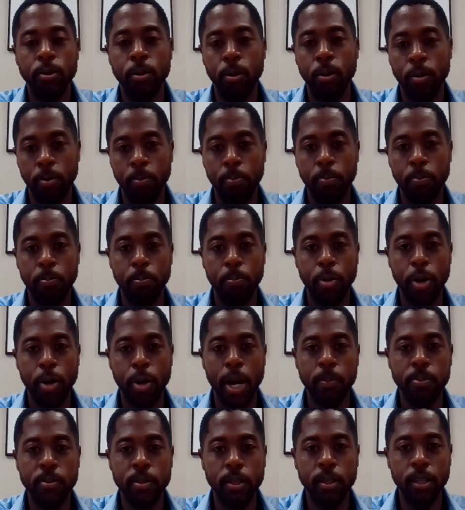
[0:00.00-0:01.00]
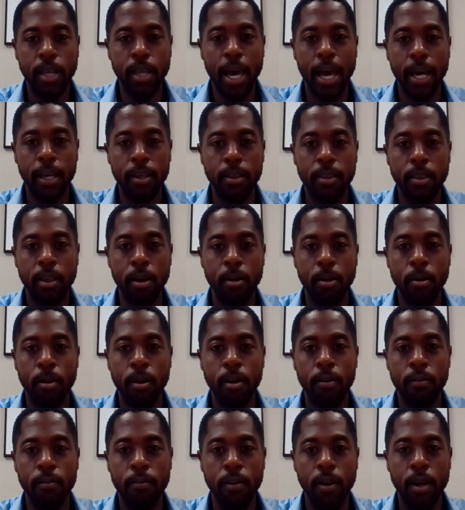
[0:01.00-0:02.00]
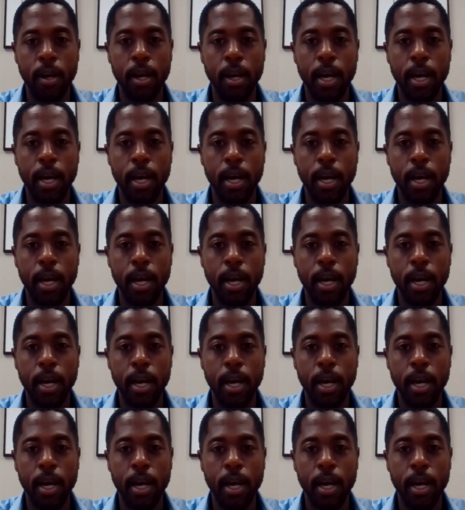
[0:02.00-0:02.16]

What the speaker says: or perhaps the lack thereof,